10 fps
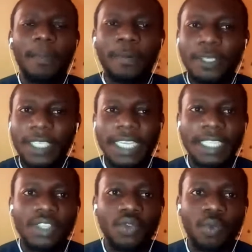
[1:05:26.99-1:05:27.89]

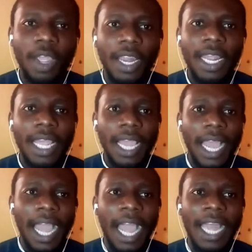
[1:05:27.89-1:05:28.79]
process it well,
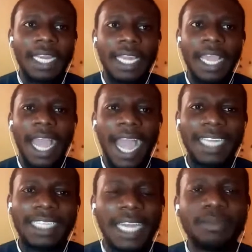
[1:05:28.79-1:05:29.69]
and
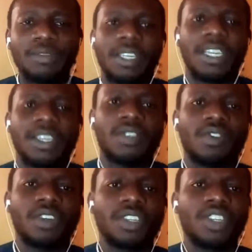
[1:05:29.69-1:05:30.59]
adapt to the
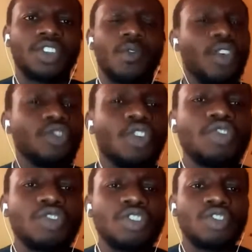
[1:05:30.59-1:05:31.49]
new condition. You
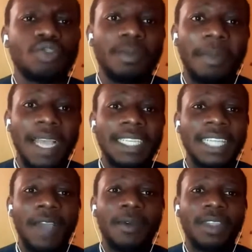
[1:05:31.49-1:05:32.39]
also need to
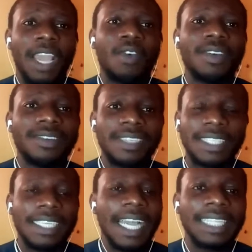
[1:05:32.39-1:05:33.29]
master what I call
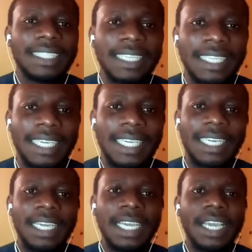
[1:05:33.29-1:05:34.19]
critical
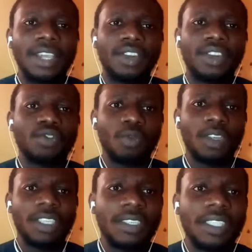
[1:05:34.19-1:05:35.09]
thinking. You need to
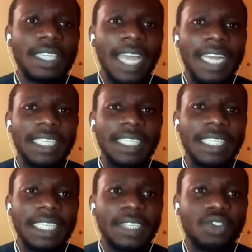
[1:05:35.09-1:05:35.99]
what critically
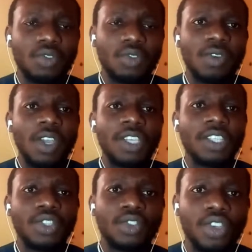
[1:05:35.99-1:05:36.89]
think through
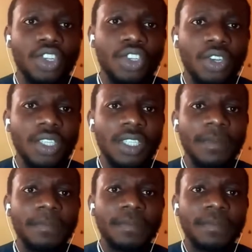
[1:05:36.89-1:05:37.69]
situations.